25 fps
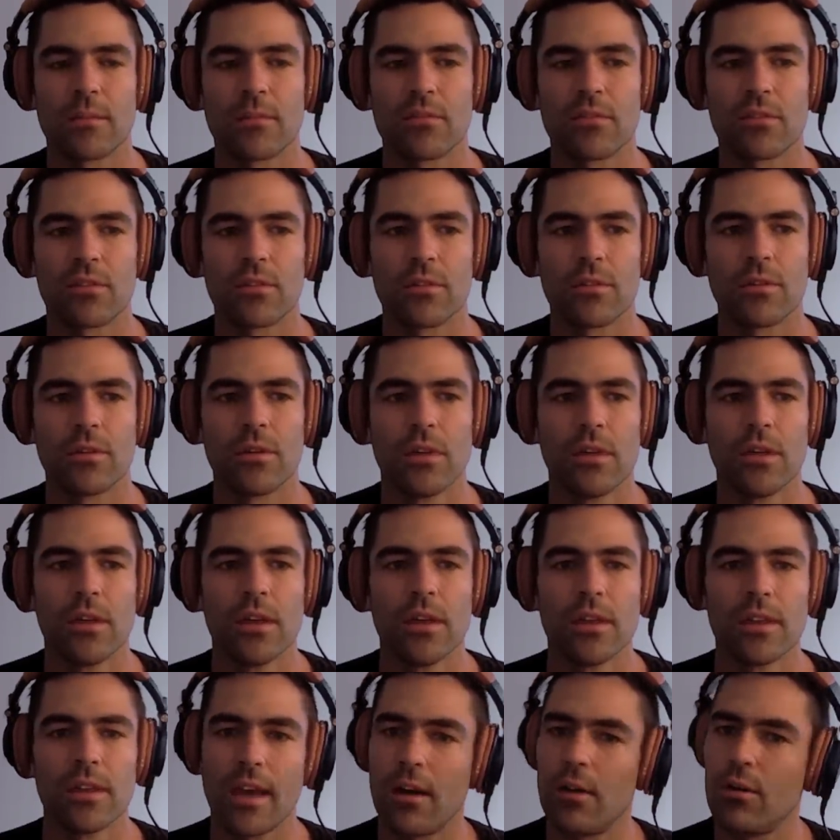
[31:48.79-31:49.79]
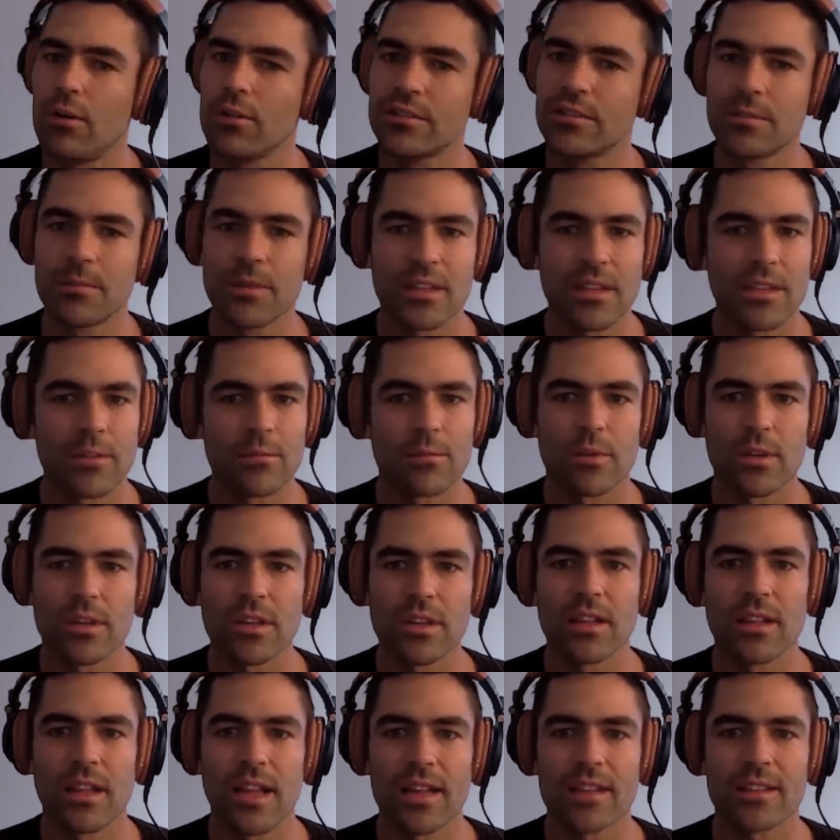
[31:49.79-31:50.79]
So yeah, ultimately
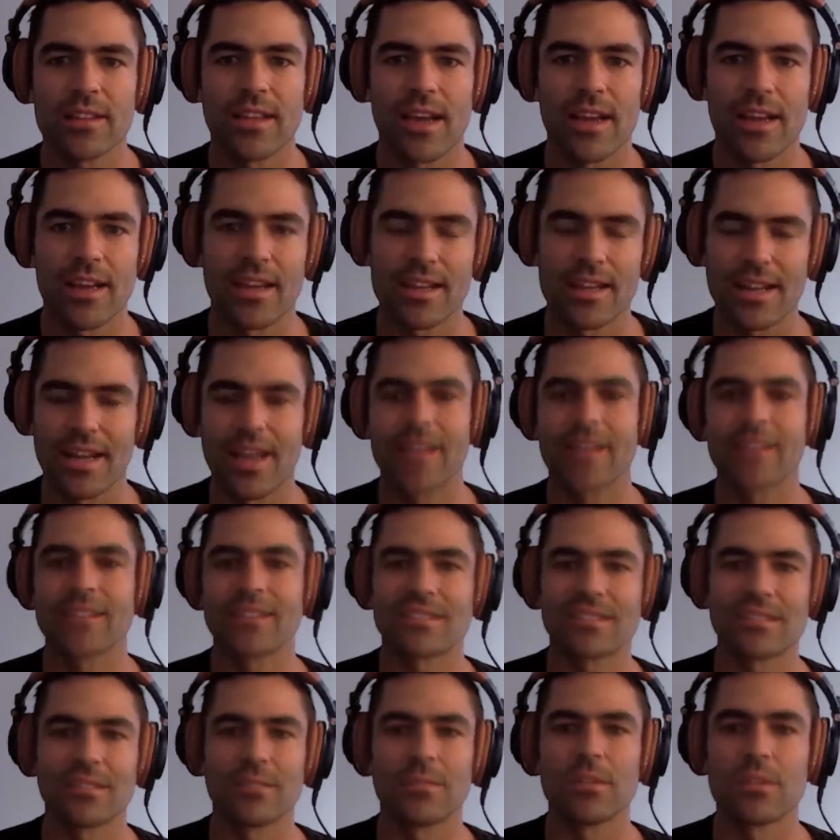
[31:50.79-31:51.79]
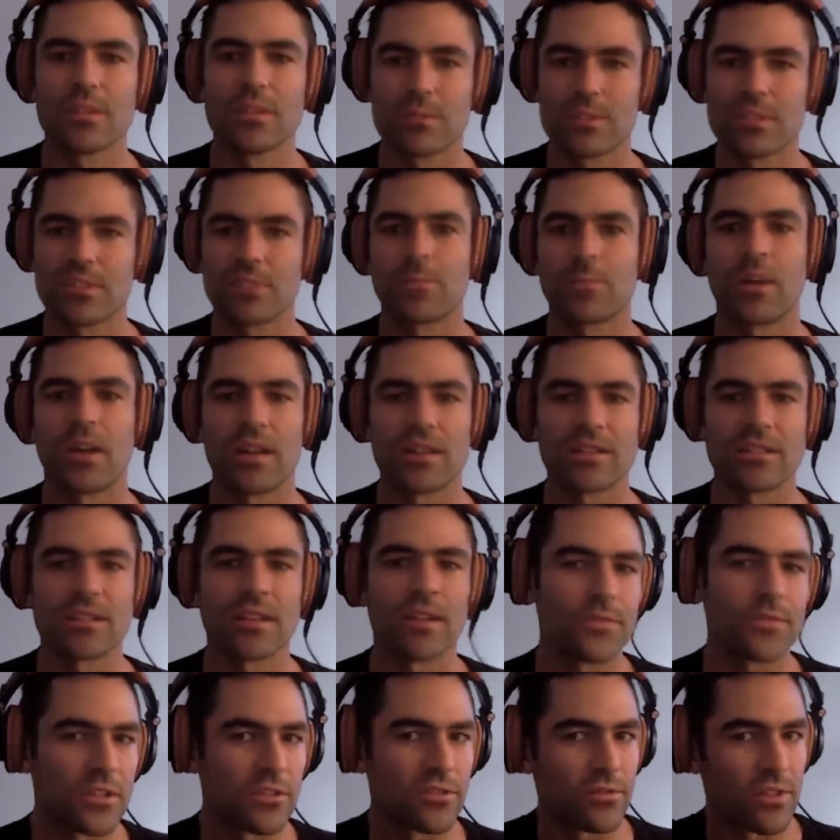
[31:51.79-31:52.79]
really like that and kind of similar response
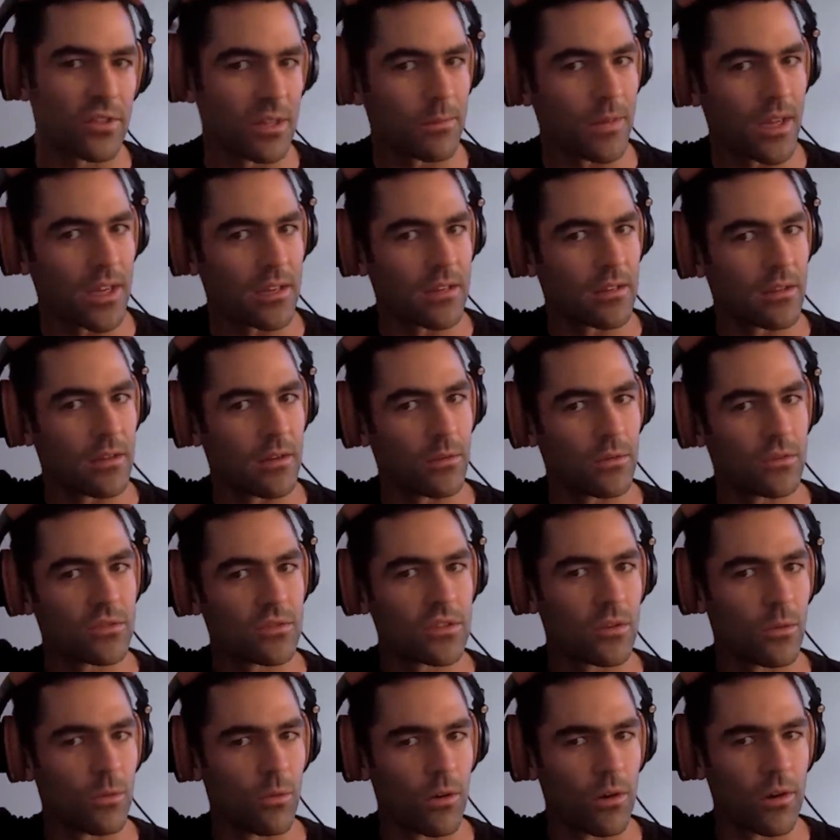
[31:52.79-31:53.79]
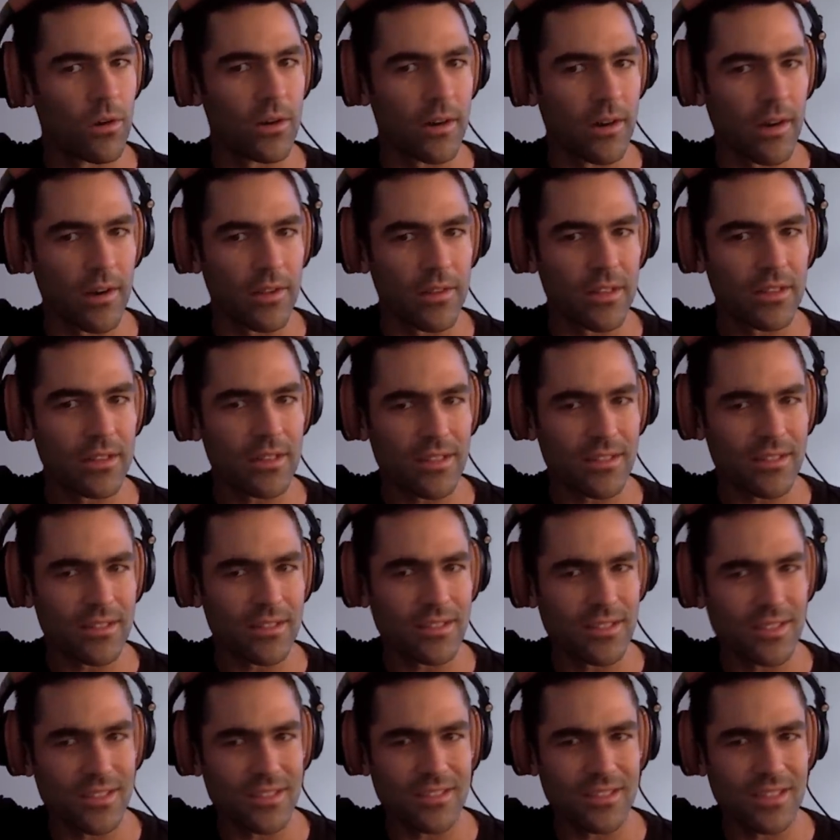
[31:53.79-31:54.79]
off the string bed to the Warrior. I think that's
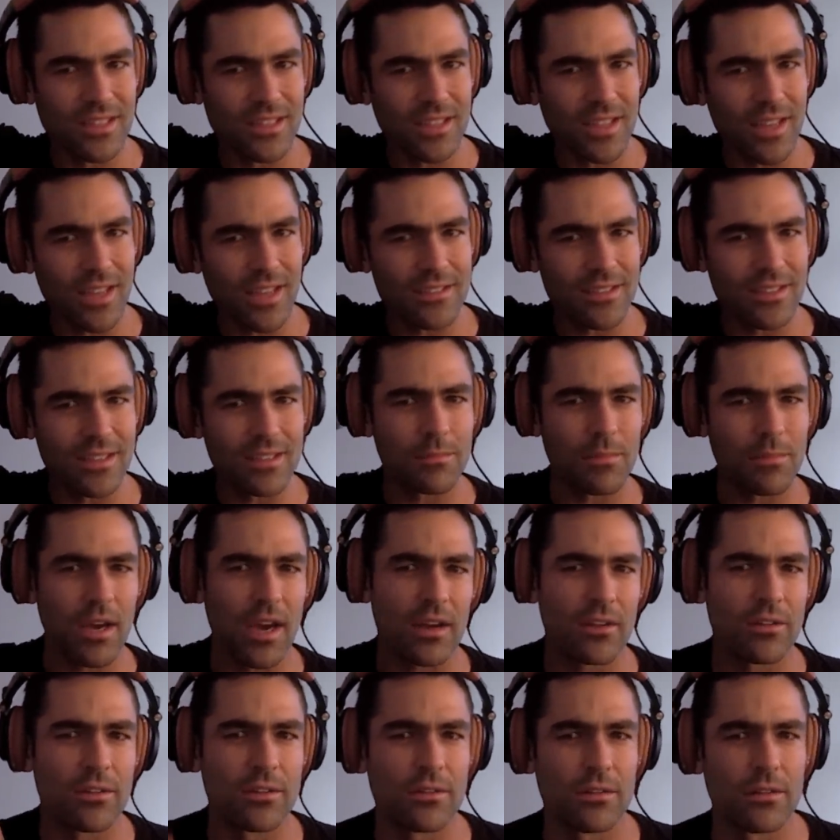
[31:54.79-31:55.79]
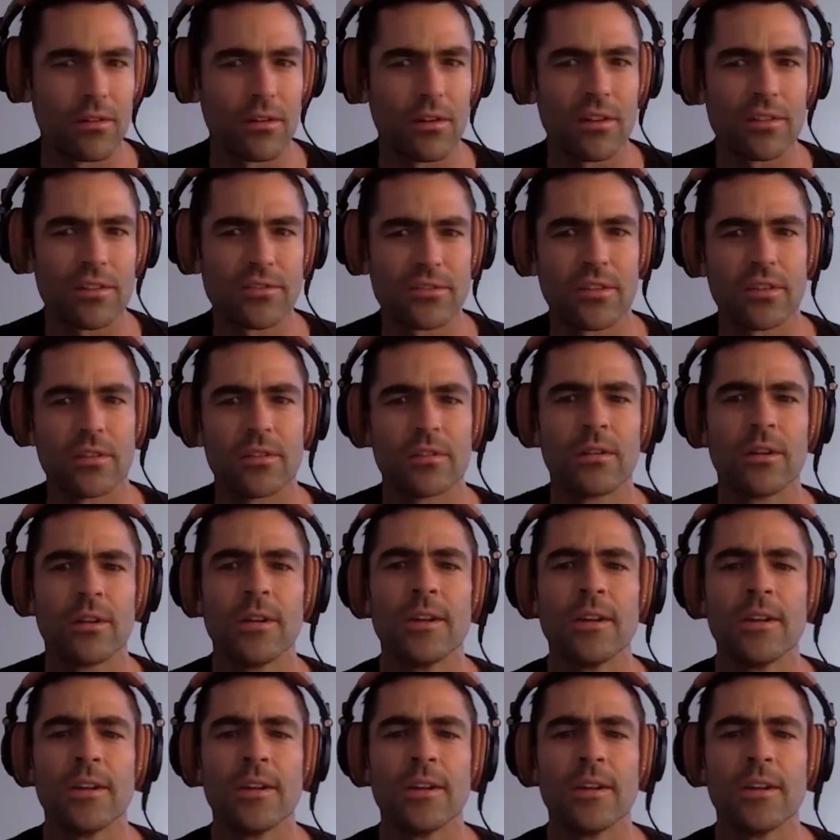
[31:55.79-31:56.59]
a 16-19 pattern also.